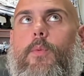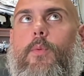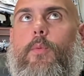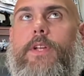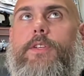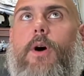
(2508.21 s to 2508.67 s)

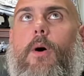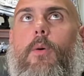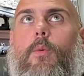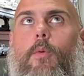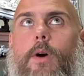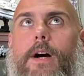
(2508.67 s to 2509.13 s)

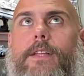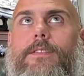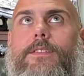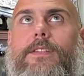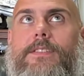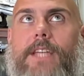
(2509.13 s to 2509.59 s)

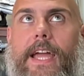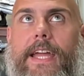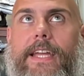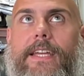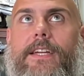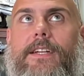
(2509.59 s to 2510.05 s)
to
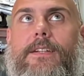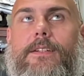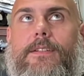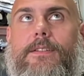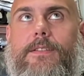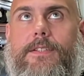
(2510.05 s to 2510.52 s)
take
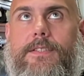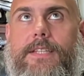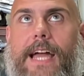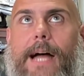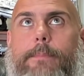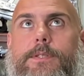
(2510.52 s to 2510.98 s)
the
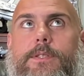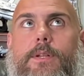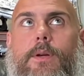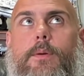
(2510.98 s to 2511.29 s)
steps.